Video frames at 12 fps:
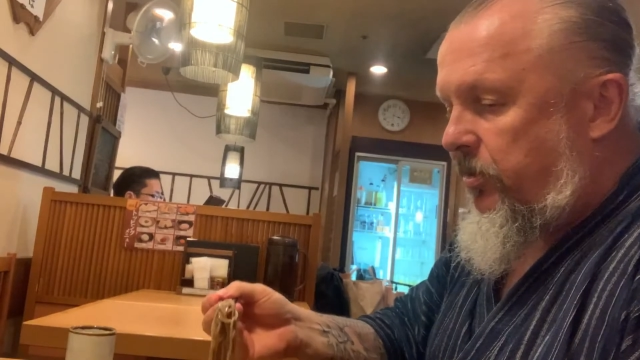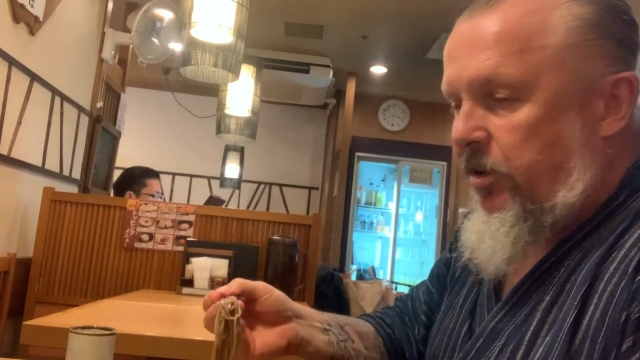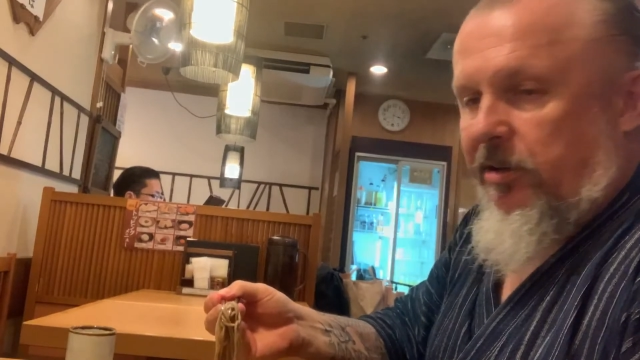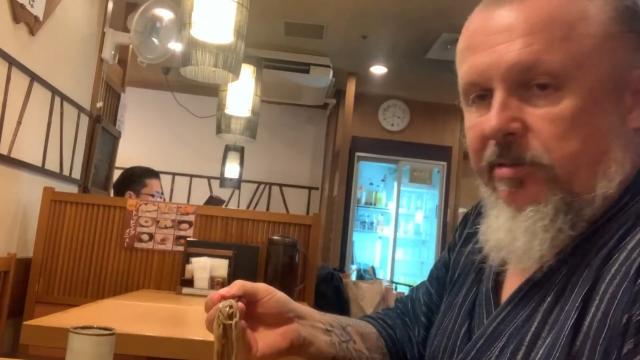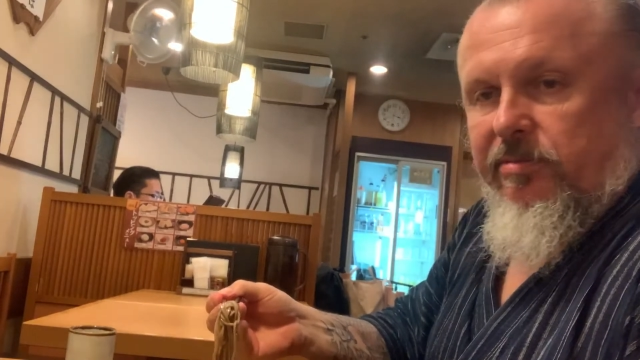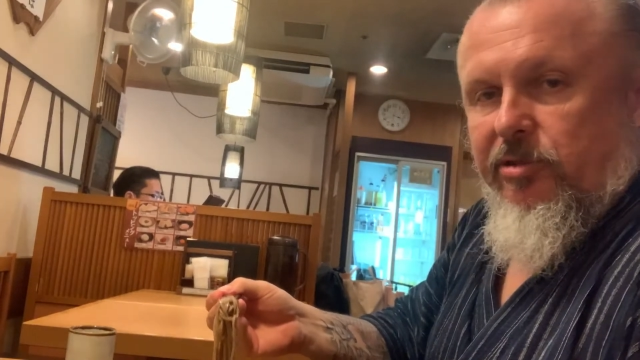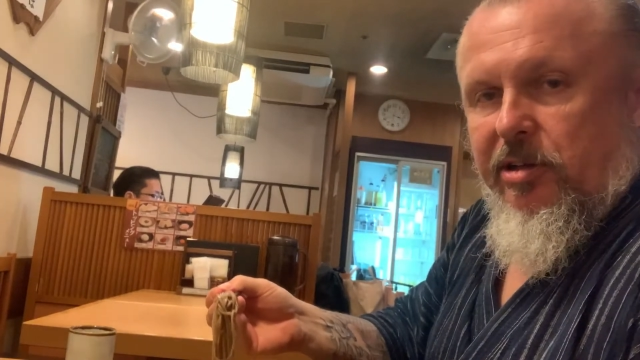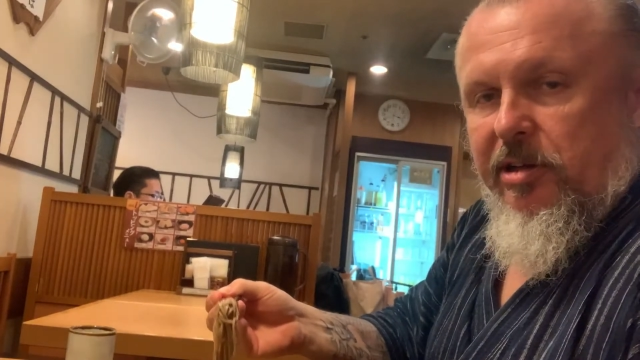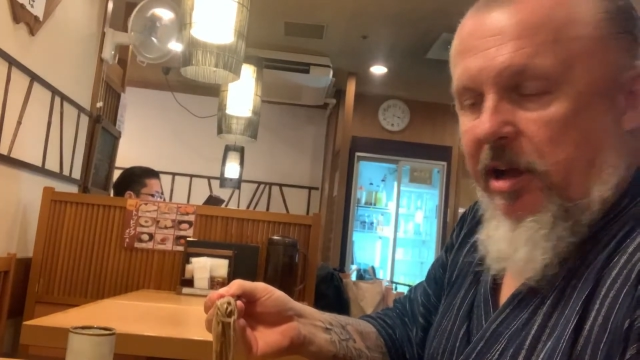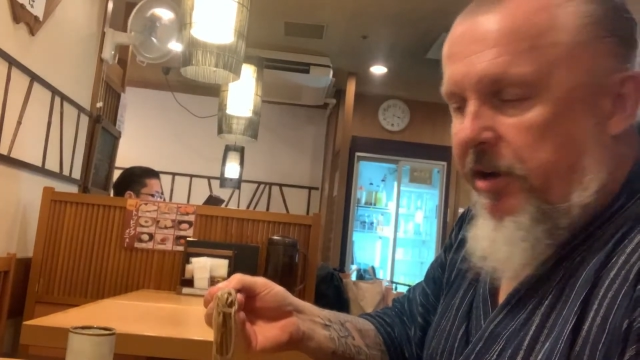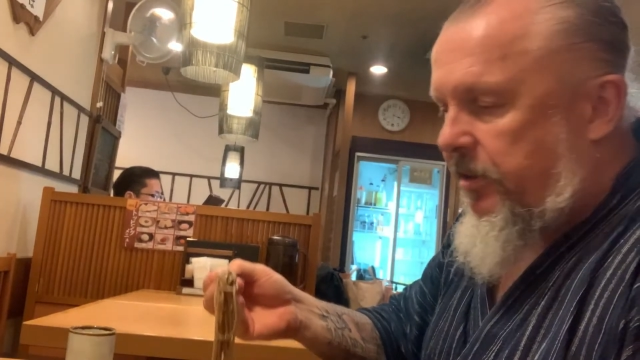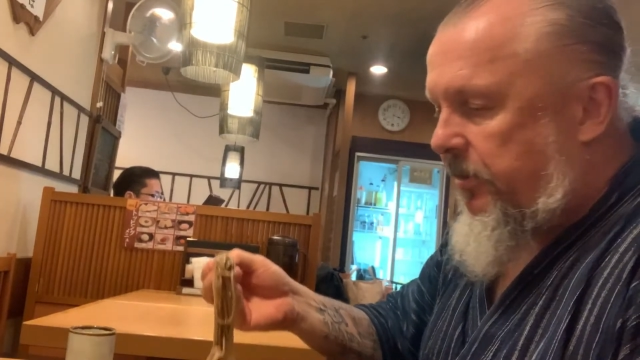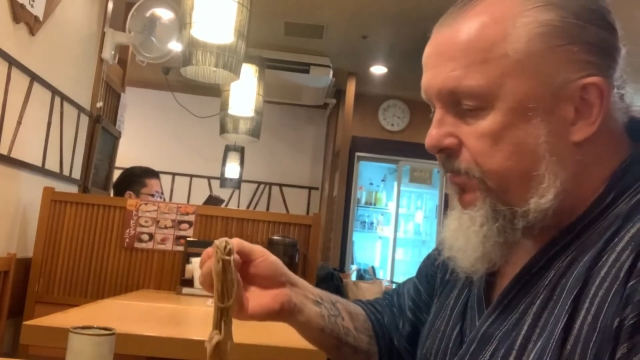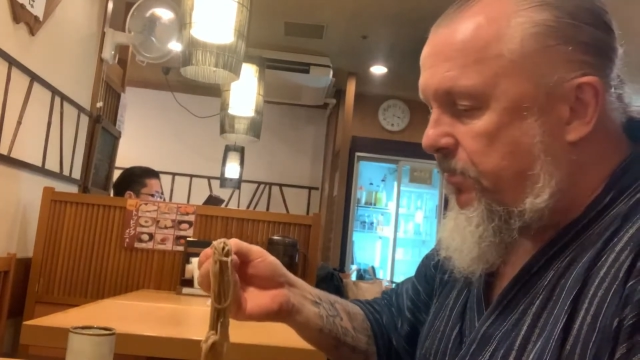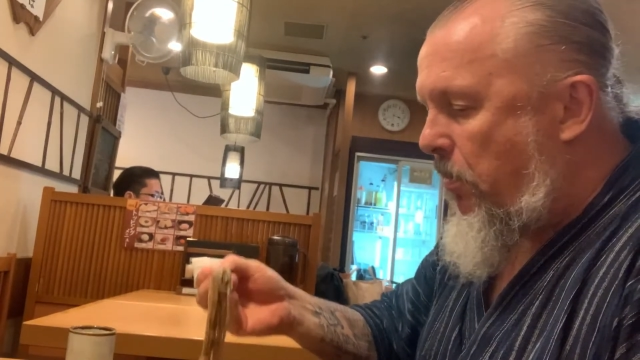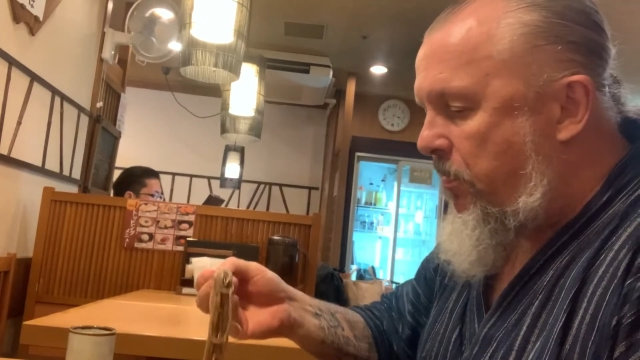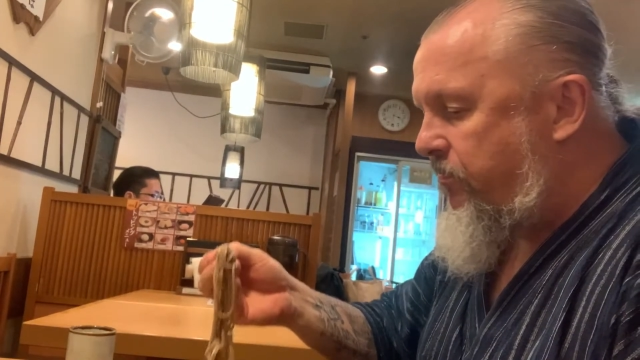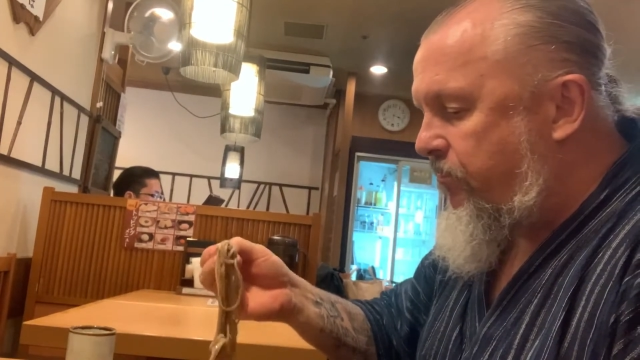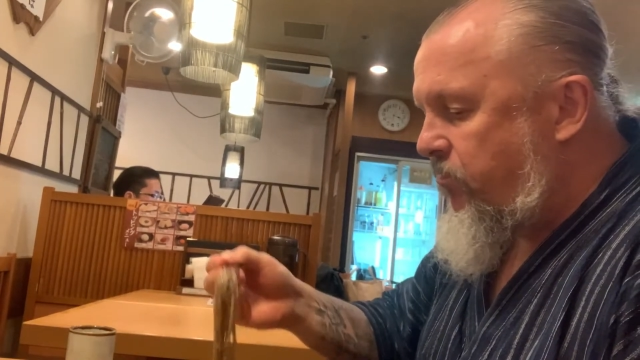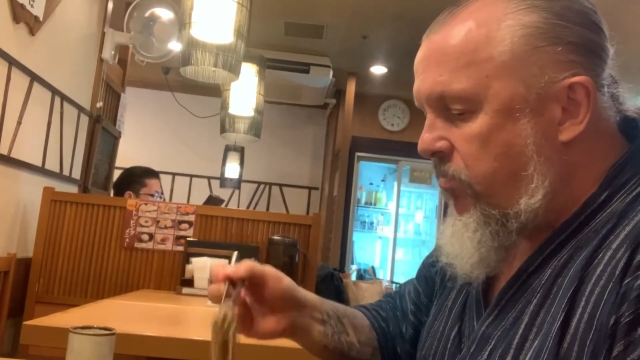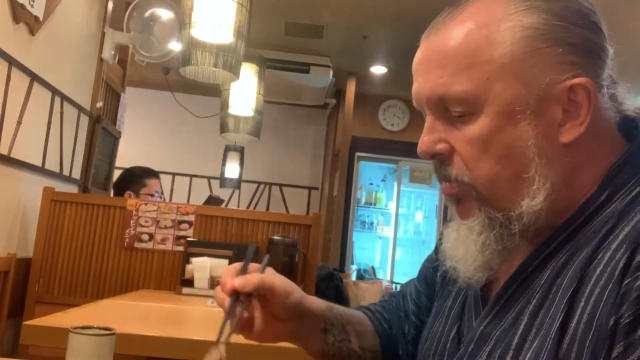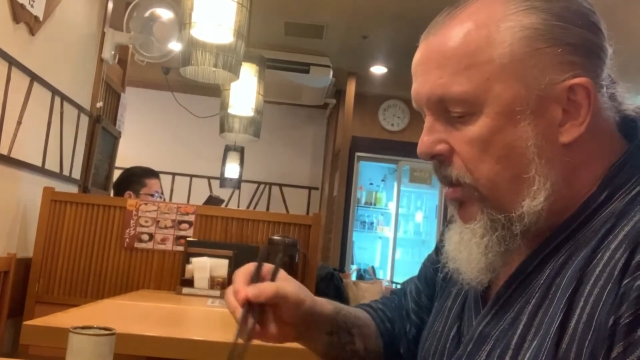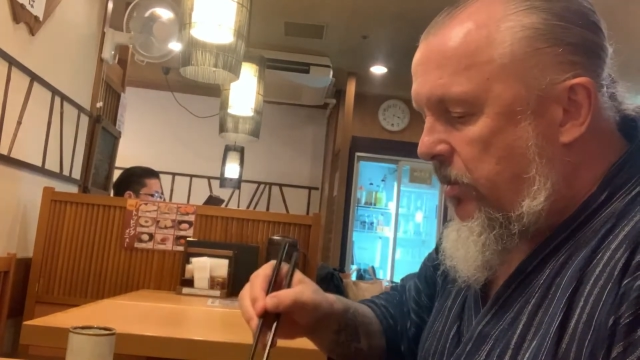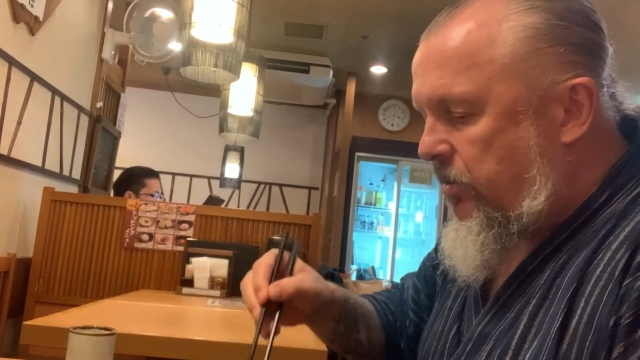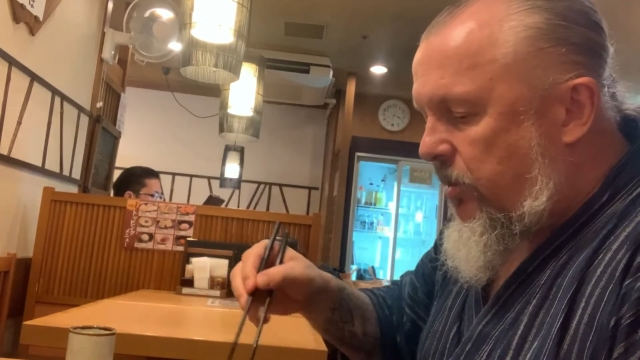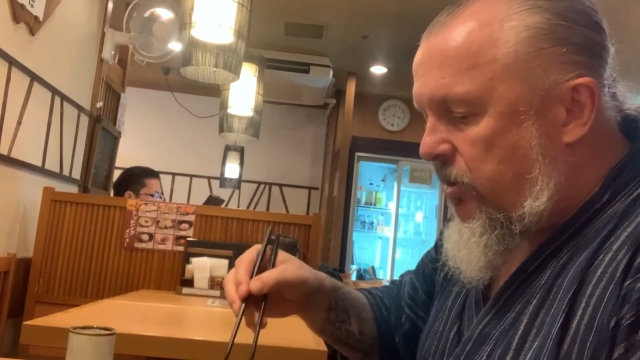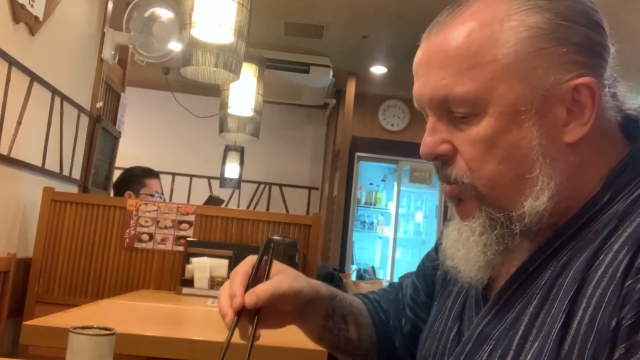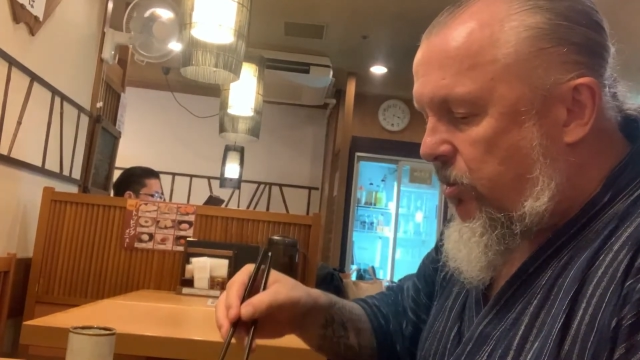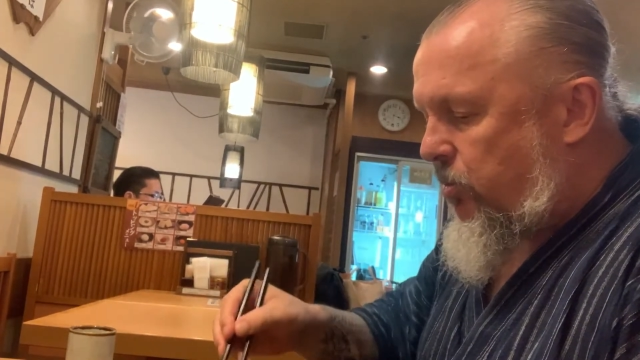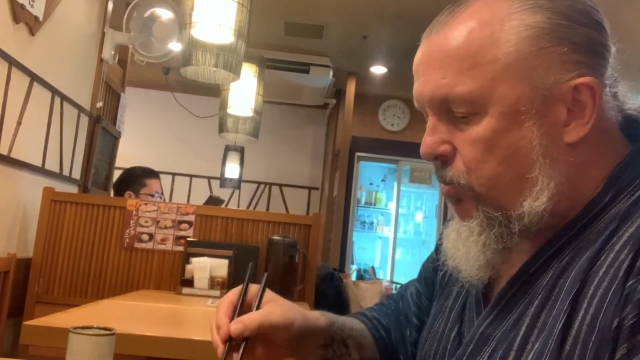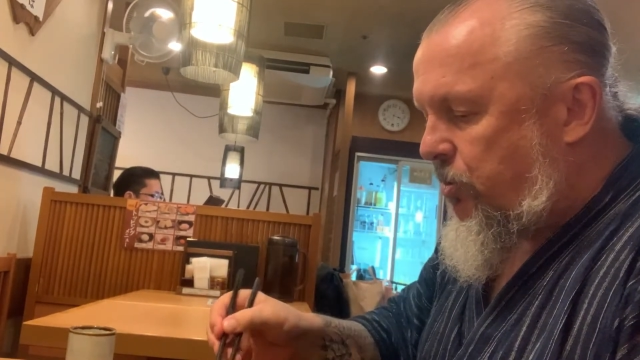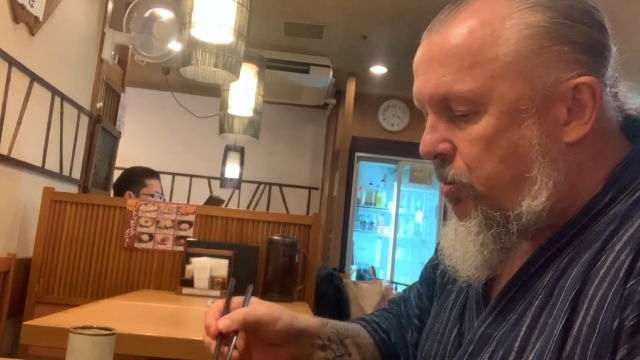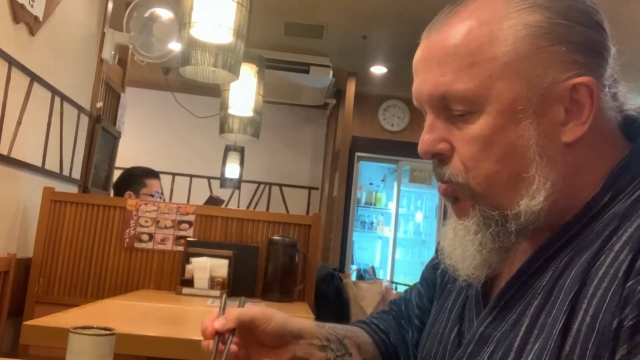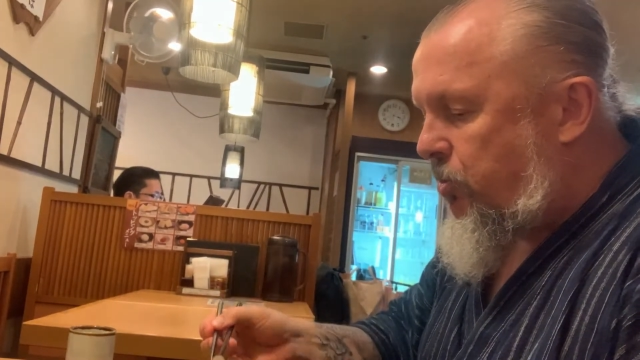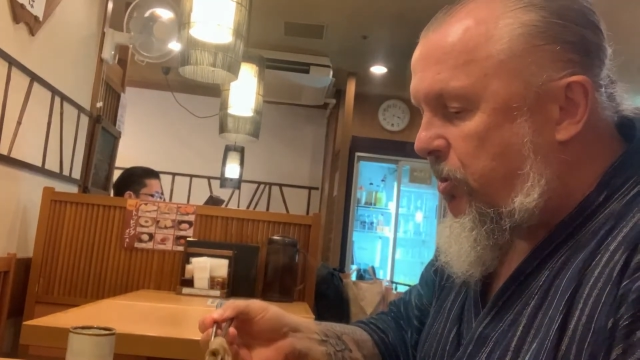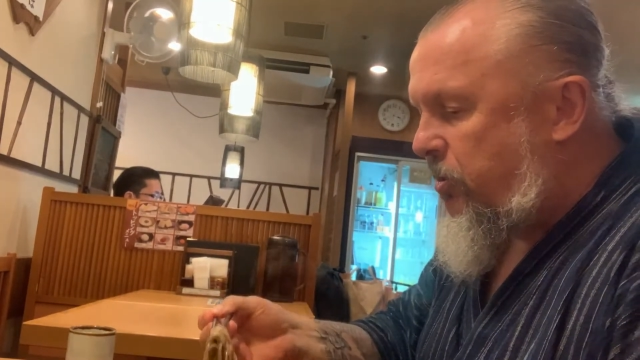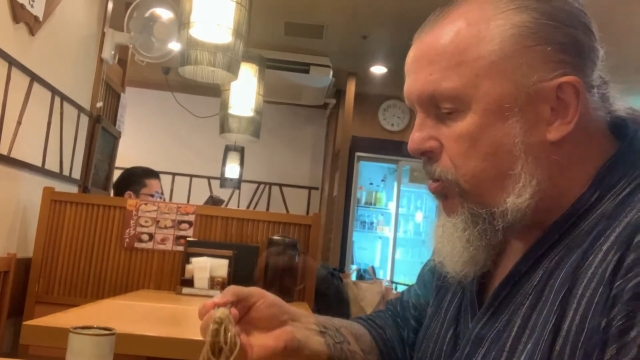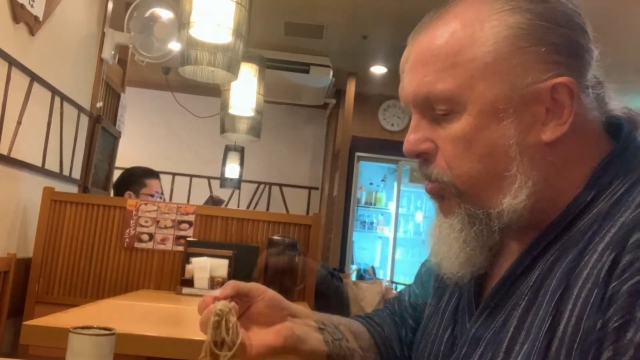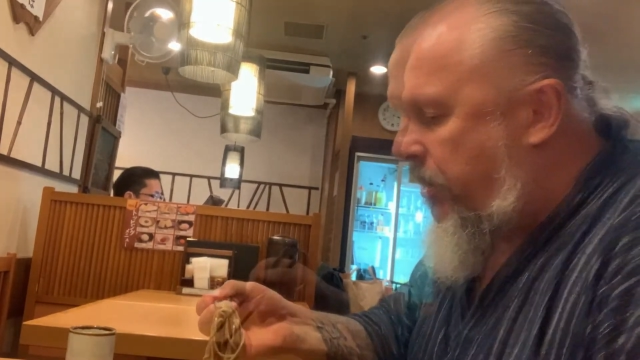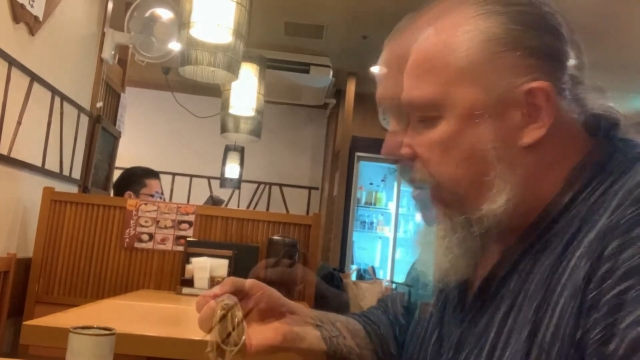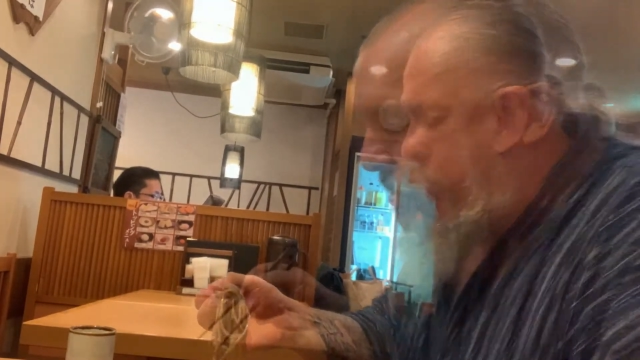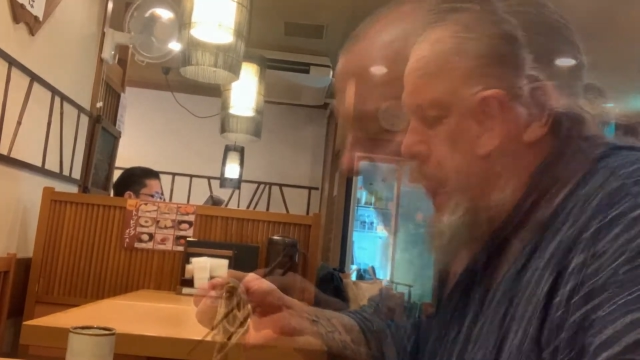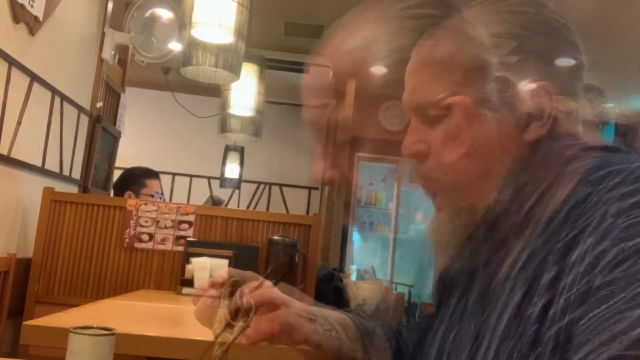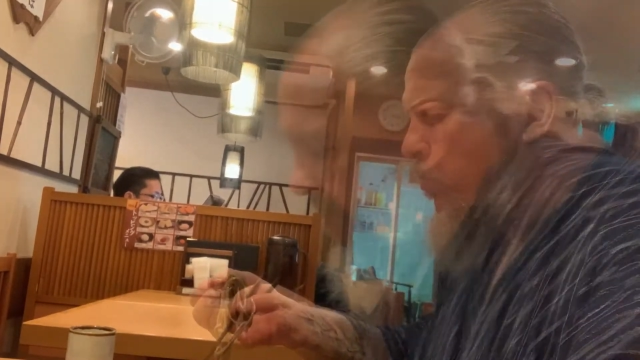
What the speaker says: you know, good luck. And so that's what toshikoshi soba is.